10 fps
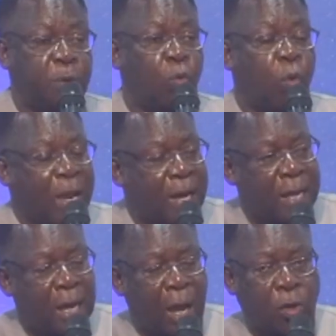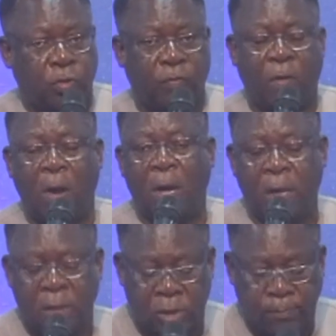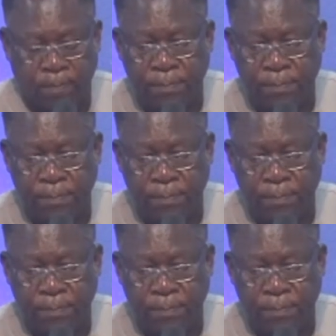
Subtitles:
be willing out of our hearts.